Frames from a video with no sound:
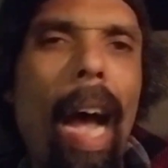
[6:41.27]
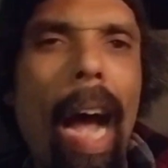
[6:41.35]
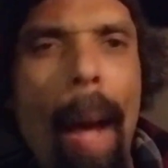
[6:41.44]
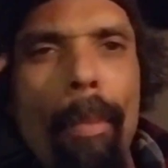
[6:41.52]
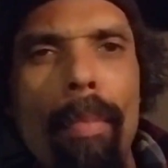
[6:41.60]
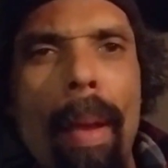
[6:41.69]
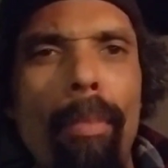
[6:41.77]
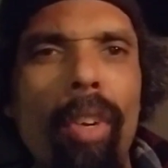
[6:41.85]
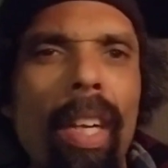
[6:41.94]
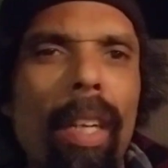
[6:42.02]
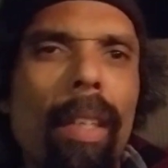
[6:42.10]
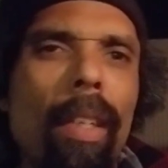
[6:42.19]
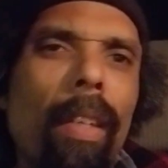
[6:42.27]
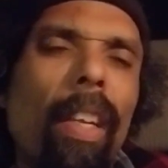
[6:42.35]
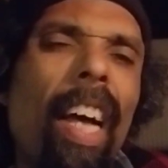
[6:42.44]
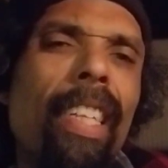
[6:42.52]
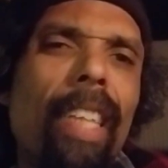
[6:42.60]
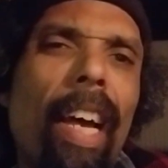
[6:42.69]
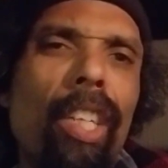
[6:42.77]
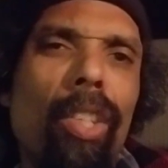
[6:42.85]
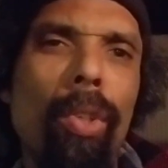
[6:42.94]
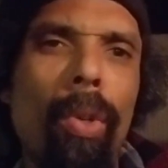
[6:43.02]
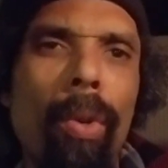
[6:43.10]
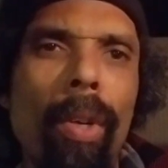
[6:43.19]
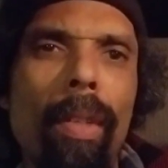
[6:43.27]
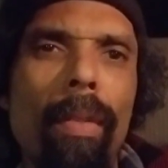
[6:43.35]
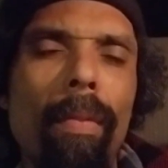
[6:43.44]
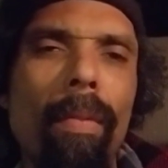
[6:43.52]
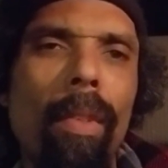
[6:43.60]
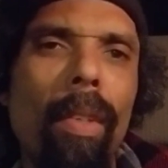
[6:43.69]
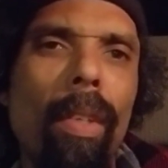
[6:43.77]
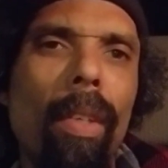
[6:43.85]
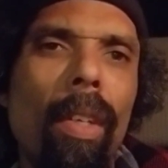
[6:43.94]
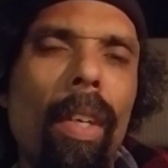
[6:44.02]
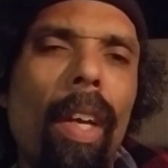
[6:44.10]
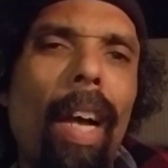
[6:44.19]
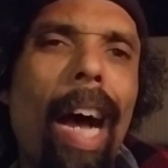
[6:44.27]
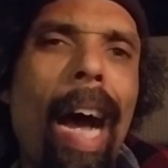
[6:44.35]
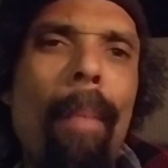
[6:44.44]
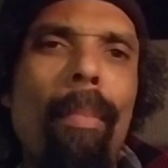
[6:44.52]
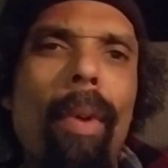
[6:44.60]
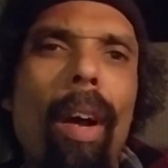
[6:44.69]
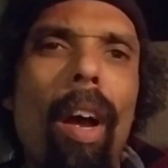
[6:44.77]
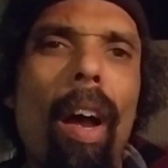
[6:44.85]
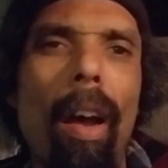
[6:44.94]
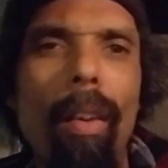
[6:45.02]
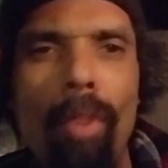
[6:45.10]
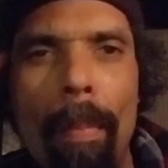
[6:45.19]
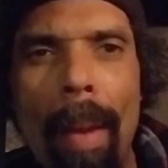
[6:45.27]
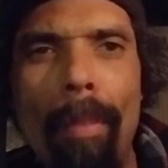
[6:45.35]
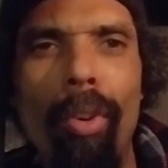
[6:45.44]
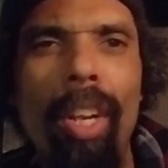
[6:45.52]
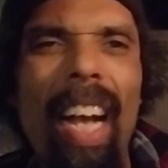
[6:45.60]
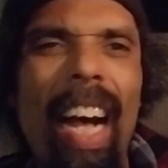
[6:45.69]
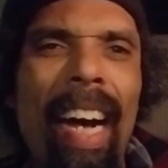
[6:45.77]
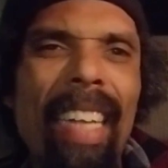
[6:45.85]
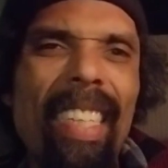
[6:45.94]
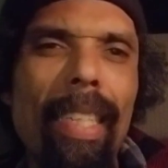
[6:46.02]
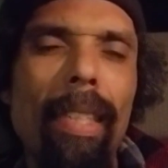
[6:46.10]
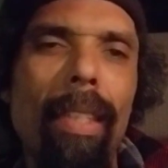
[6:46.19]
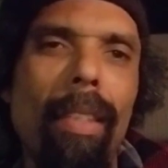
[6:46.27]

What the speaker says: I'm remembering Assata Shakur. I'm remembering us.